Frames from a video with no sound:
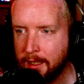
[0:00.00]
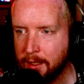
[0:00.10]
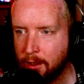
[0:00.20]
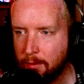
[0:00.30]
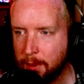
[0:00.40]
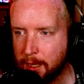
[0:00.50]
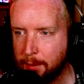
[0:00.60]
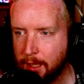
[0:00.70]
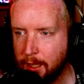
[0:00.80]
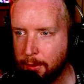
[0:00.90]
He's gone back
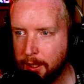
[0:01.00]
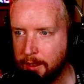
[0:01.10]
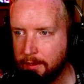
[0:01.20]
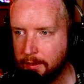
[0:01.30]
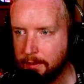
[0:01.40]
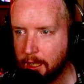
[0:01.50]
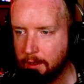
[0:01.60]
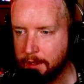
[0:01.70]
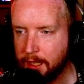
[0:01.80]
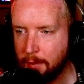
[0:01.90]
below it
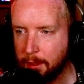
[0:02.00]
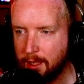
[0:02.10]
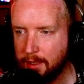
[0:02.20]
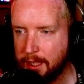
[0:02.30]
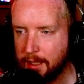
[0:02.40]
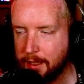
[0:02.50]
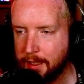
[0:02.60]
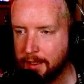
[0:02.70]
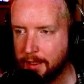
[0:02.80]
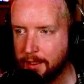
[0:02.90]
after that party, I
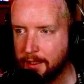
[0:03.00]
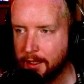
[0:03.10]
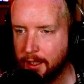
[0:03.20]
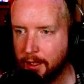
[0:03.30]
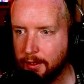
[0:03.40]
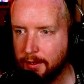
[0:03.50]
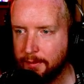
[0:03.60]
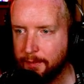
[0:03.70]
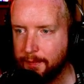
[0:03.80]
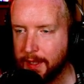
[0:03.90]
think. So
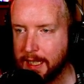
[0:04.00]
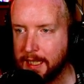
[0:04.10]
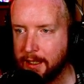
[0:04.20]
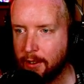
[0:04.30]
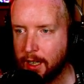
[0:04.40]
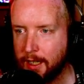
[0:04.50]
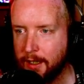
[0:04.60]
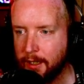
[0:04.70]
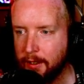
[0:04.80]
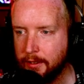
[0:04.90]
he did crack it though.